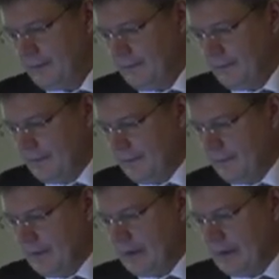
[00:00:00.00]

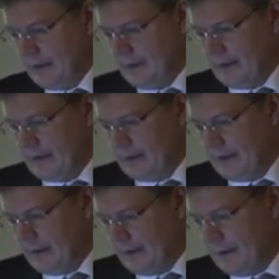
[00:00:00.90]

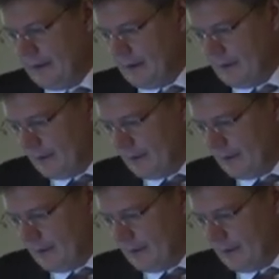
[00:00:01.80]
(no one is talking)